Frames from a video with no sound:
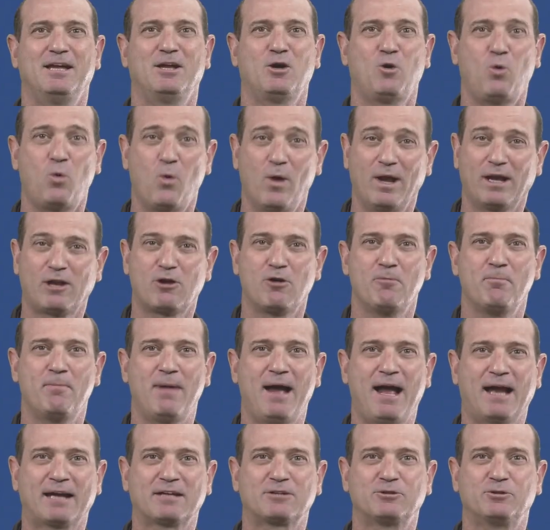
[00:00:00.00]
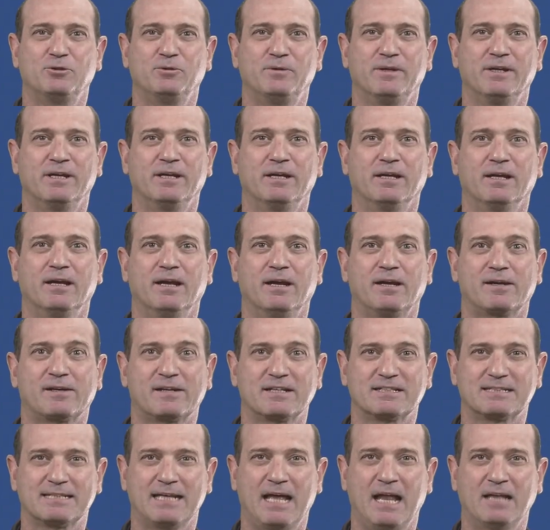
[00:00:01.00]
Welcome back to the
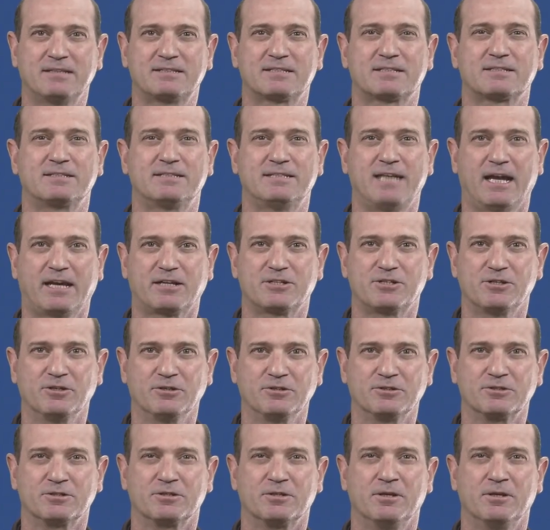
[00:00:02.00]
results section.